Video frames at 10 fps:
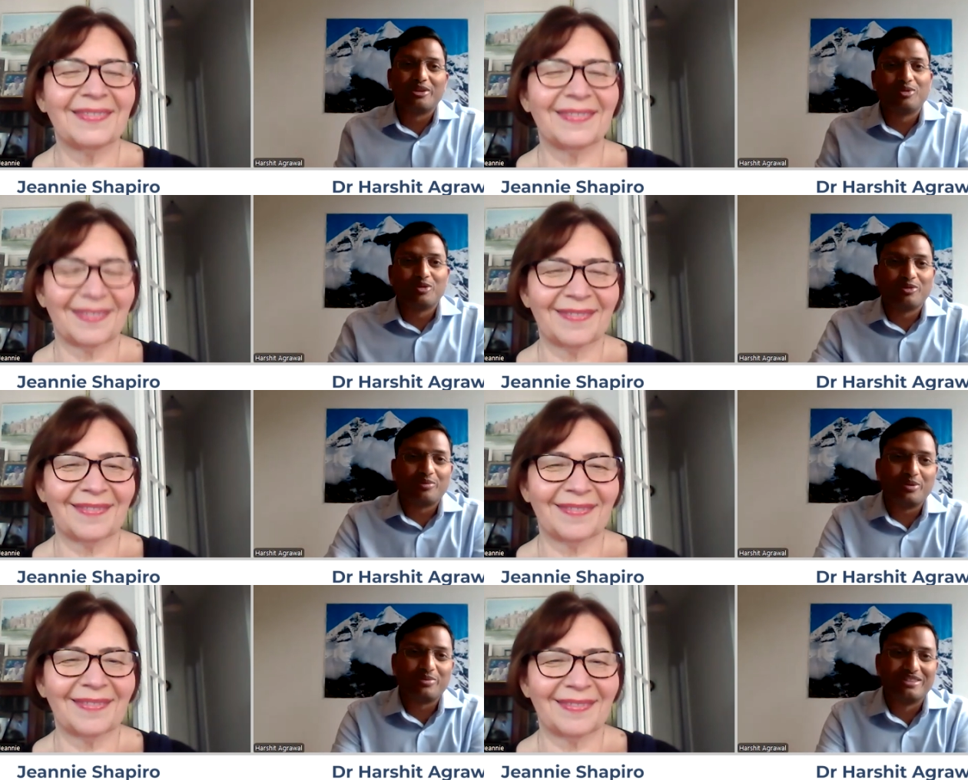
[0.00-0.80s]
Speaker 1: a bit more
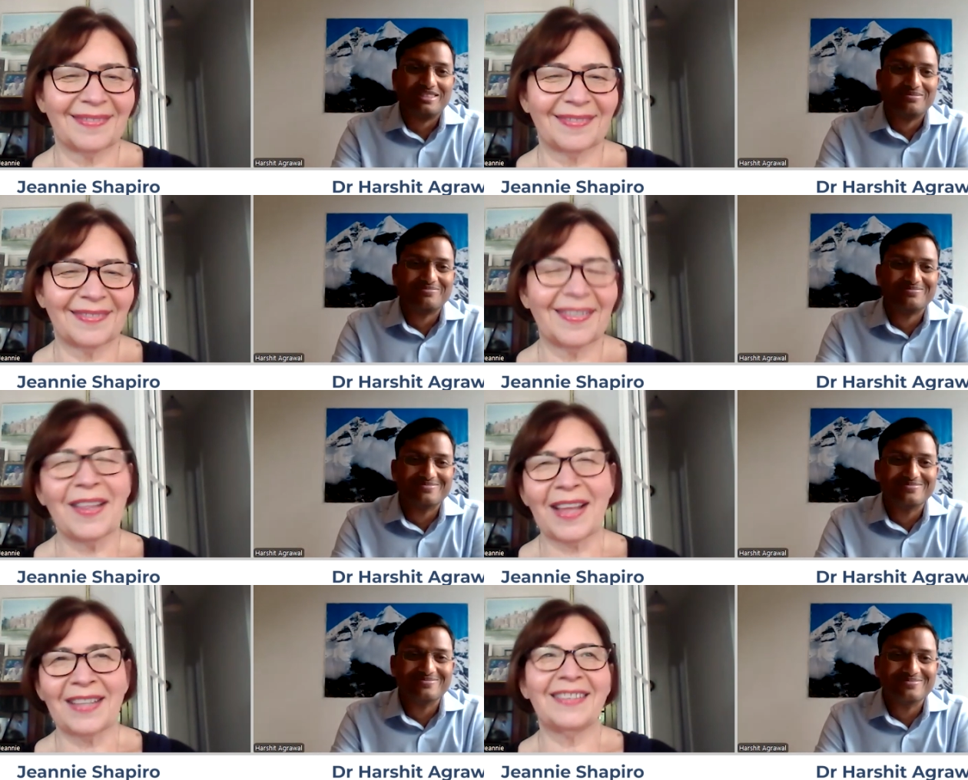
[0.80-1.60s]
people
Speaker 2: yeah,
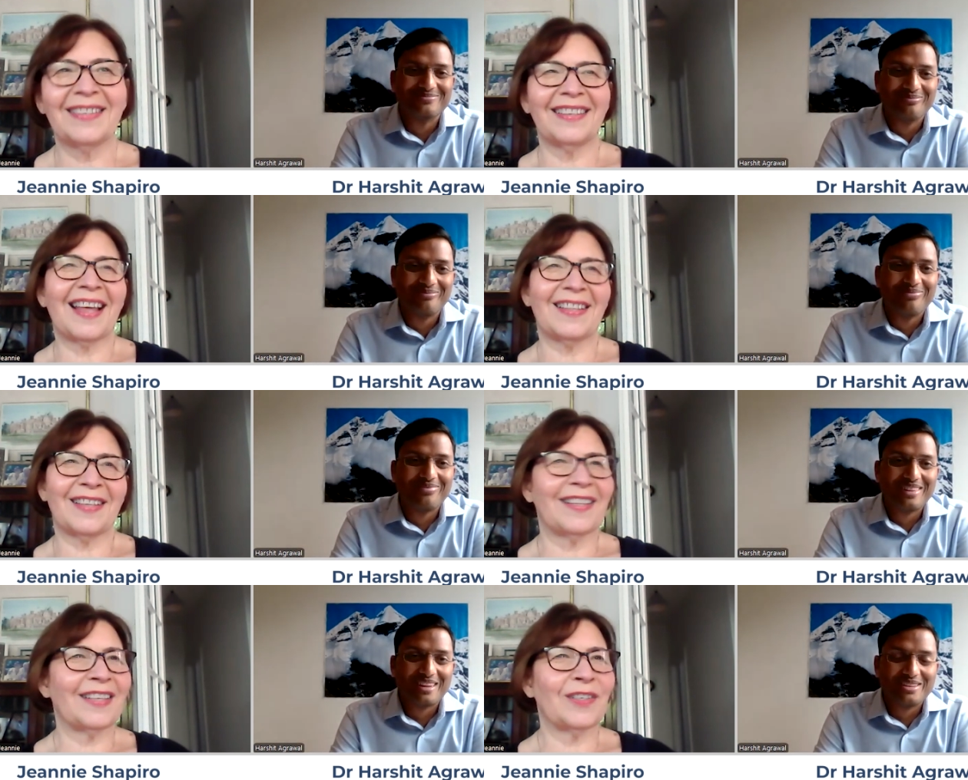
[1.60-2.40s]
that's a, that,
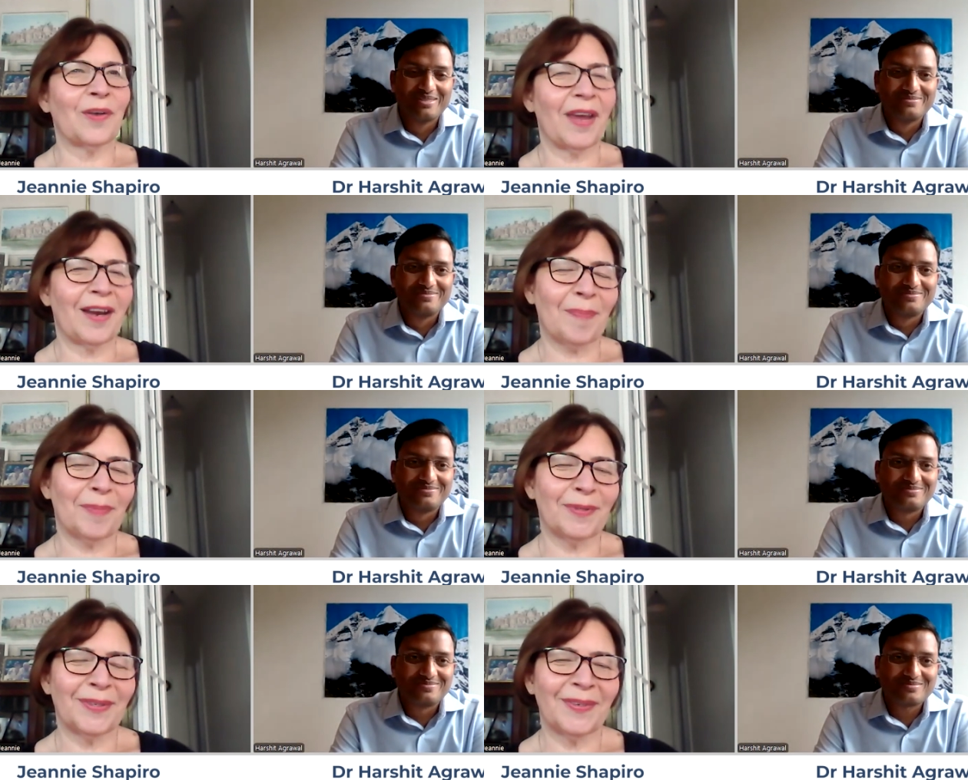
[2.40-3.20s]
that that's a great
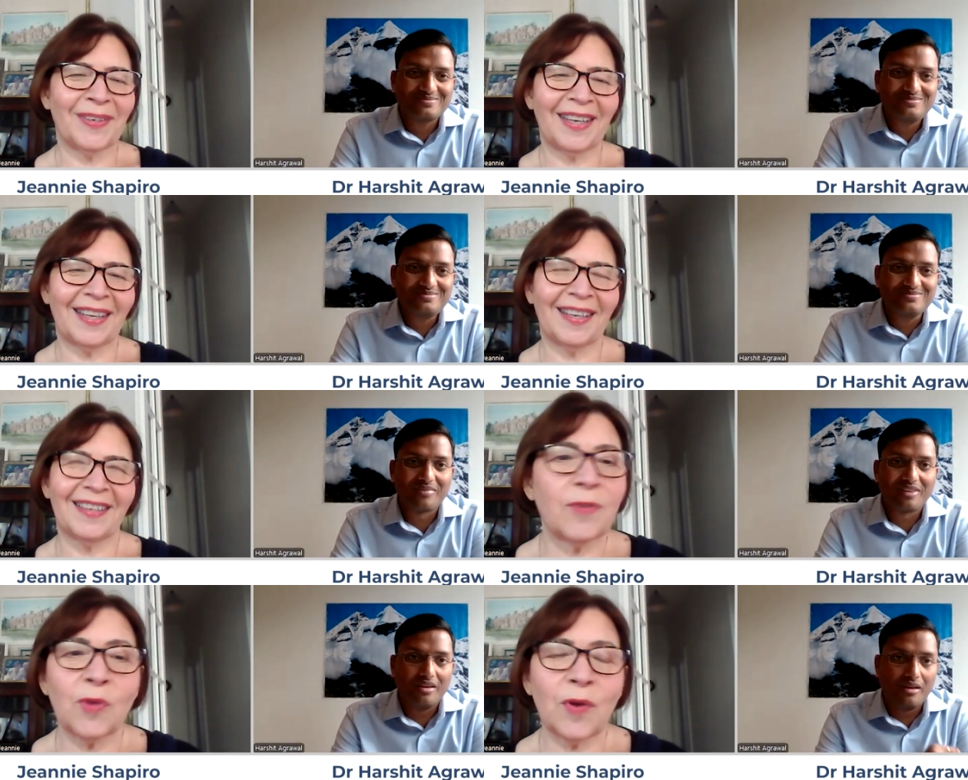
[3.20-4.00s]
opportunity.
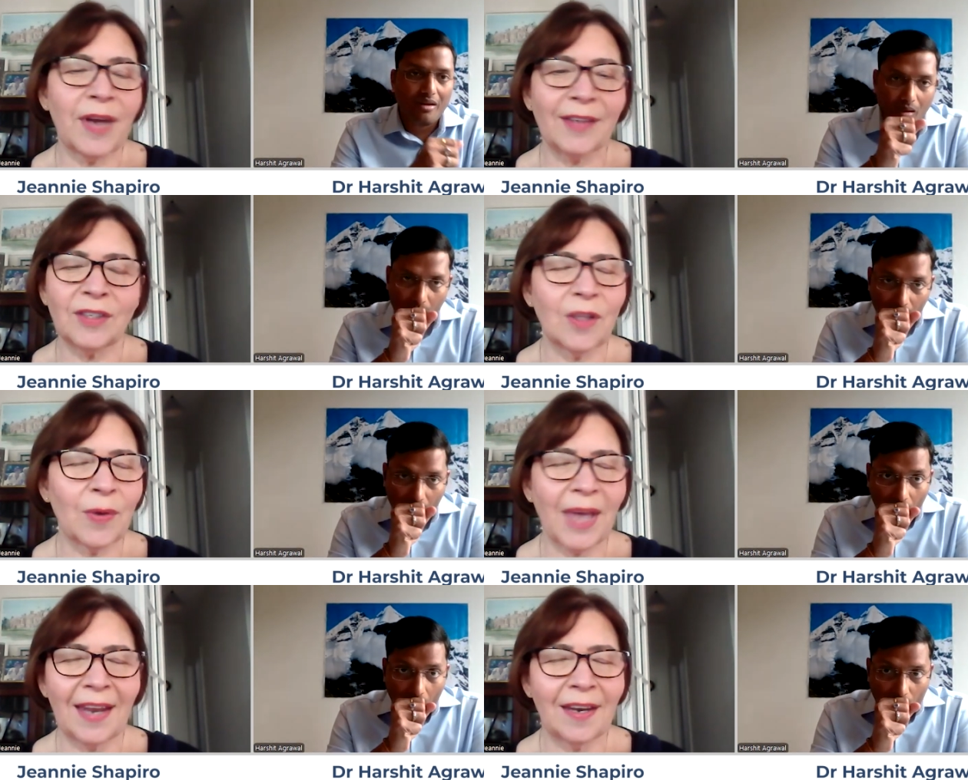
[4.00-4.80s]
Student House is
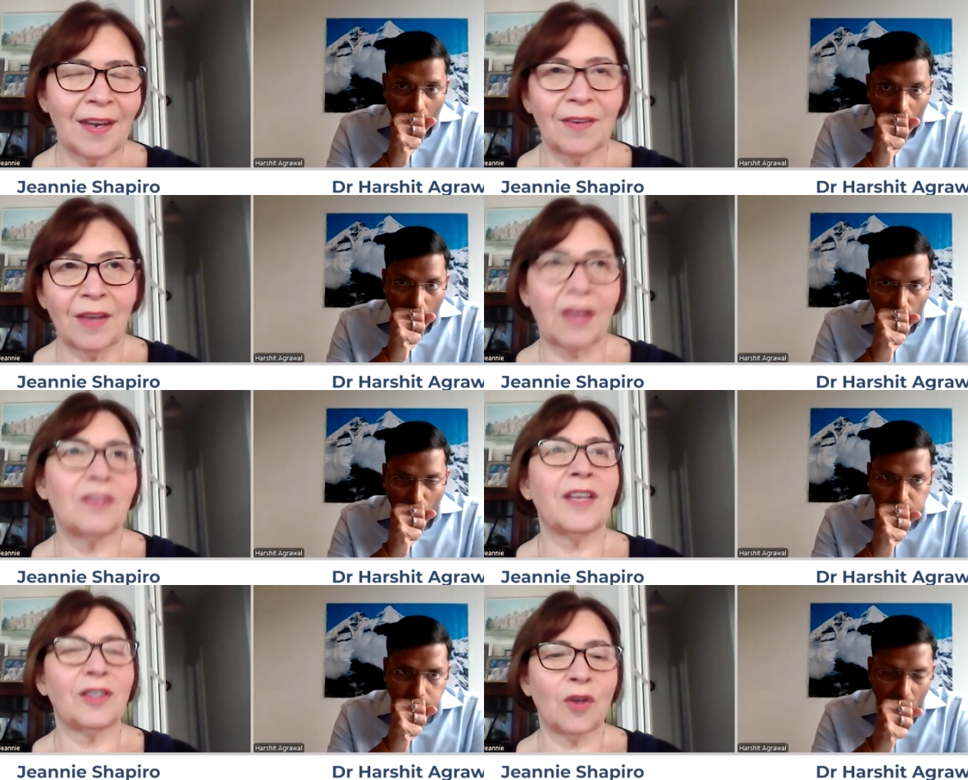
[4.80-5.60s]
located in in
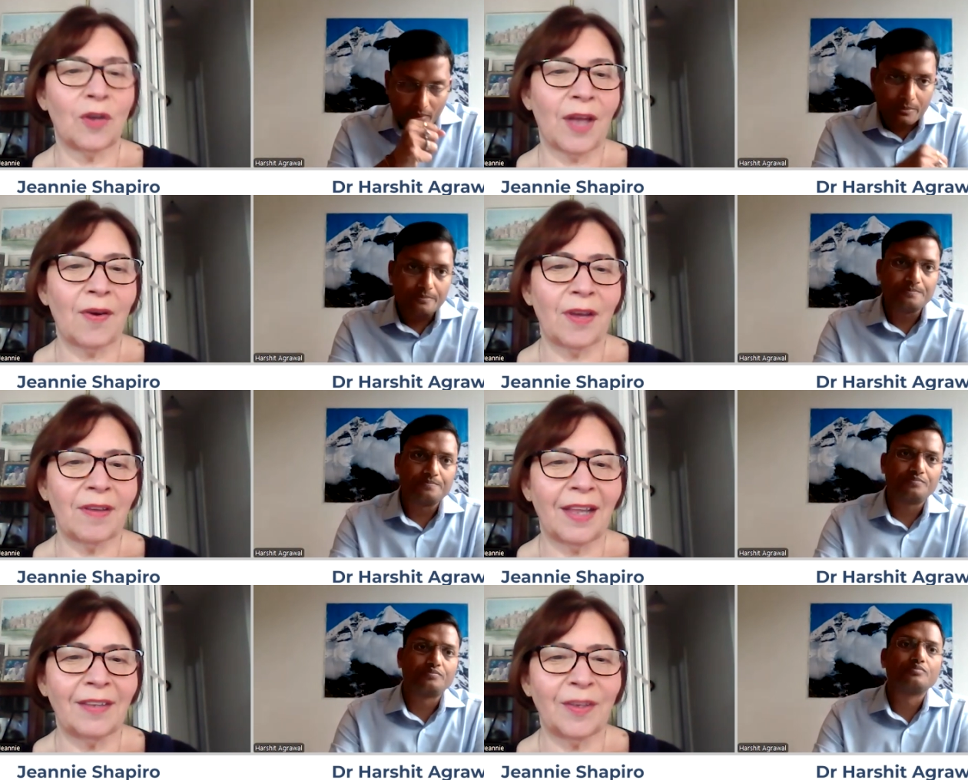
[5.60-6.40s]
such a good area
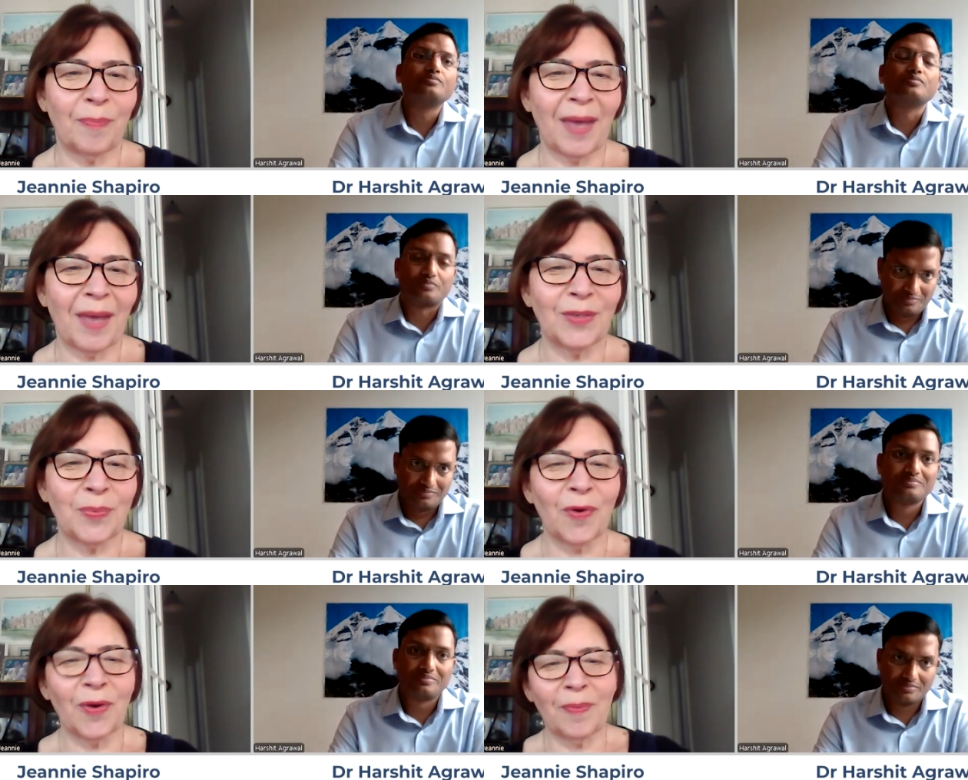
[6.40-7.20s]
in London,
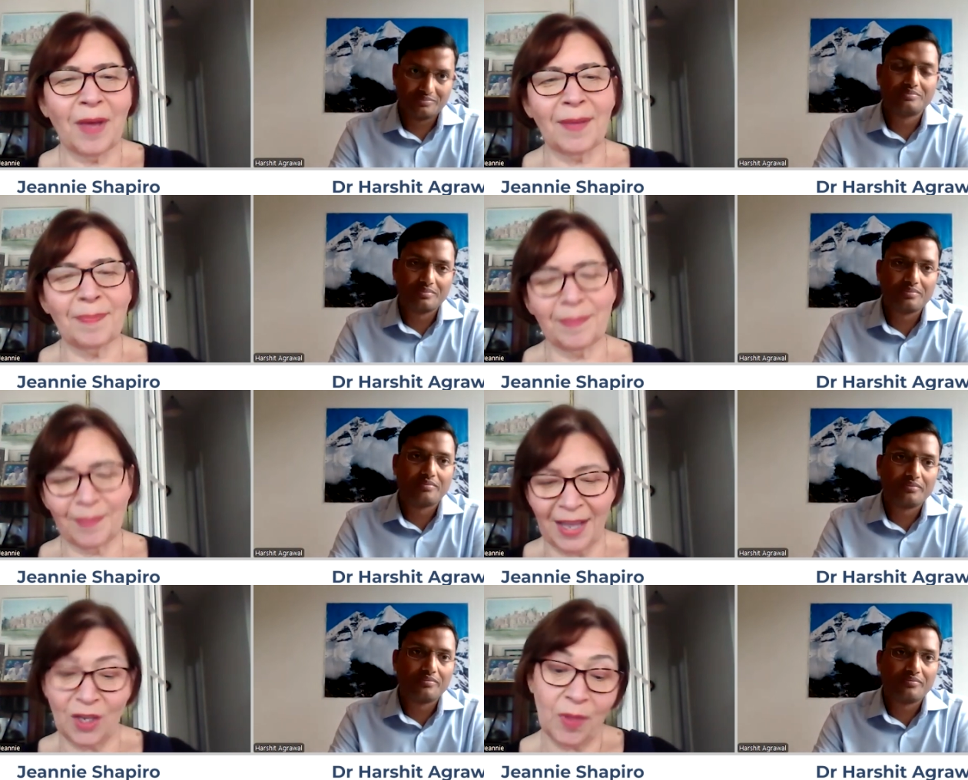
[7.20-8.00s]
Bayswater. Um,
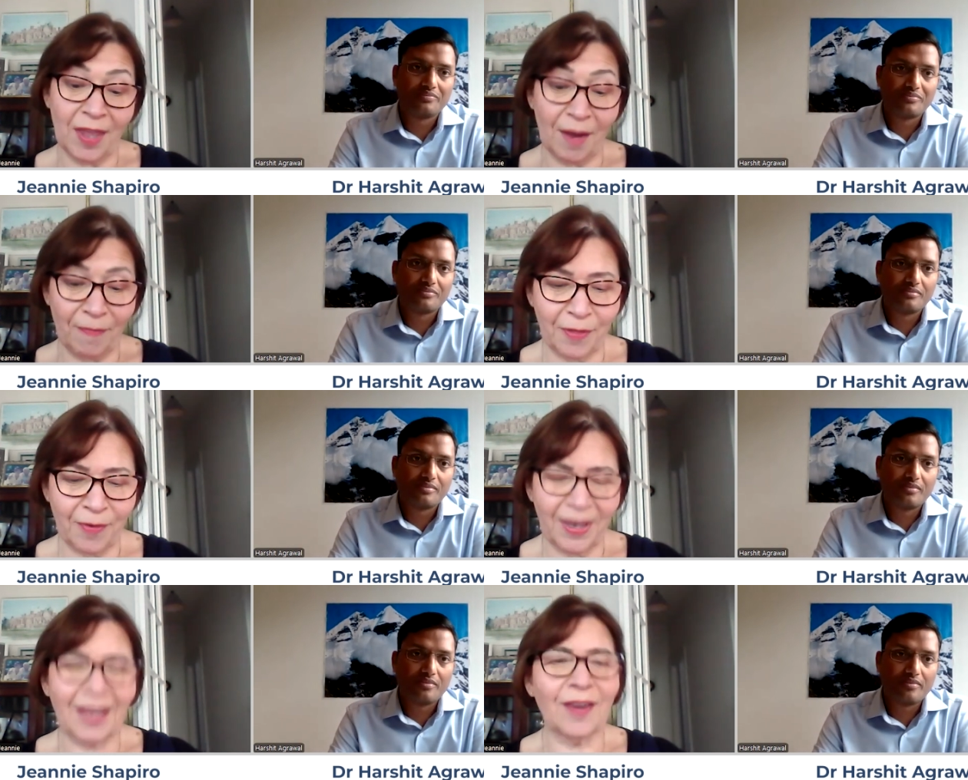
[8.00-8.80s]
and you were there for
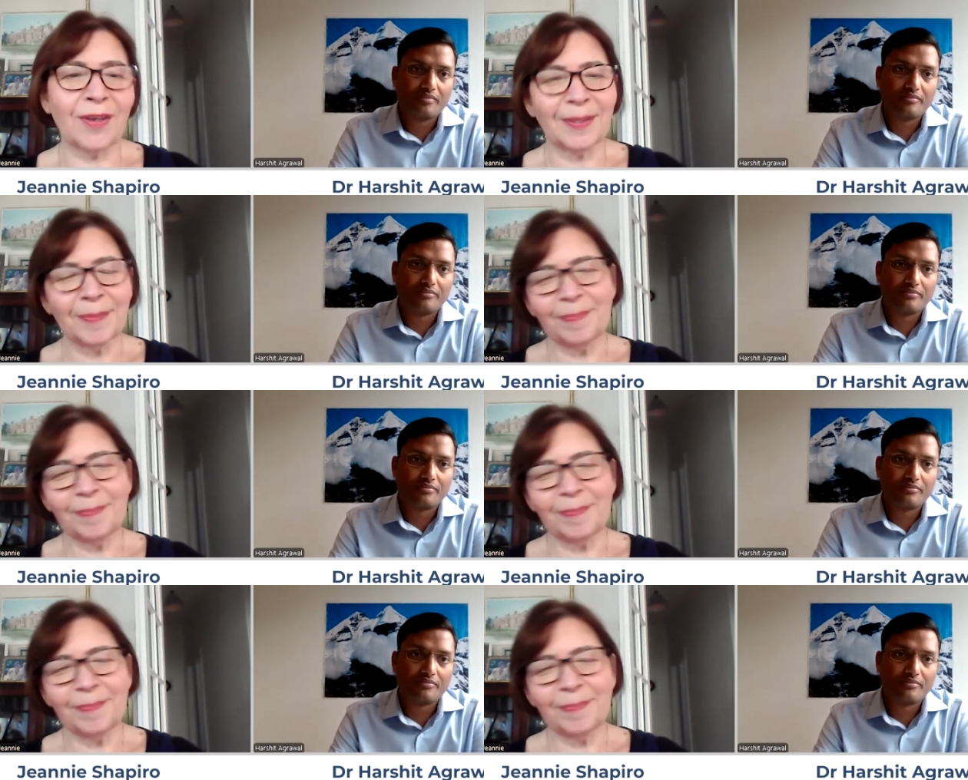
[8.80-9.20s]
three years.